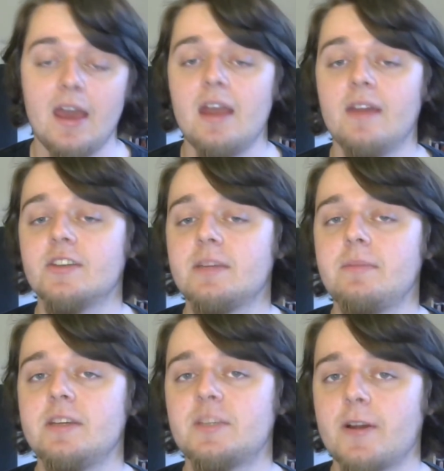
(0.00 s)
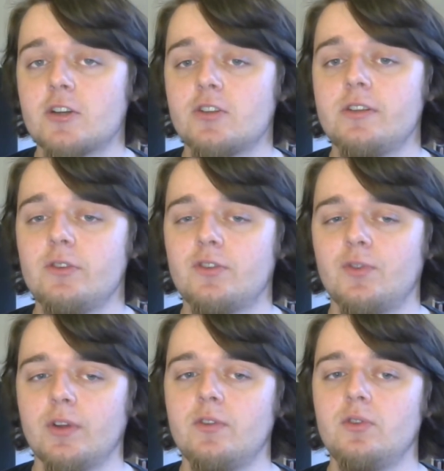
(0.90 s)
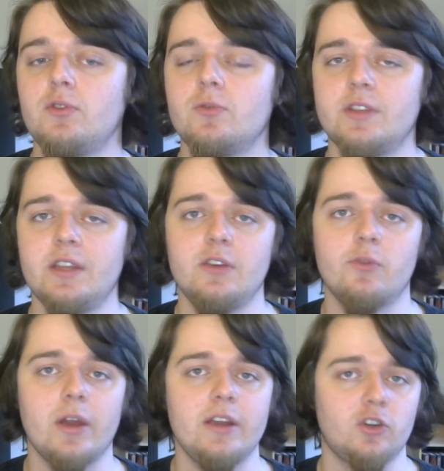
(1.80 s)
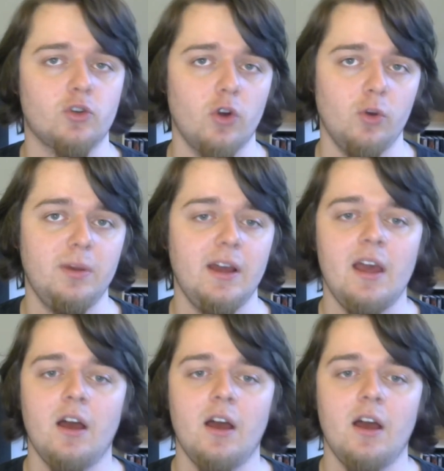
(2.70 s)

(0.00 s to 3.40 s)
This can be especially useful if you use the great trope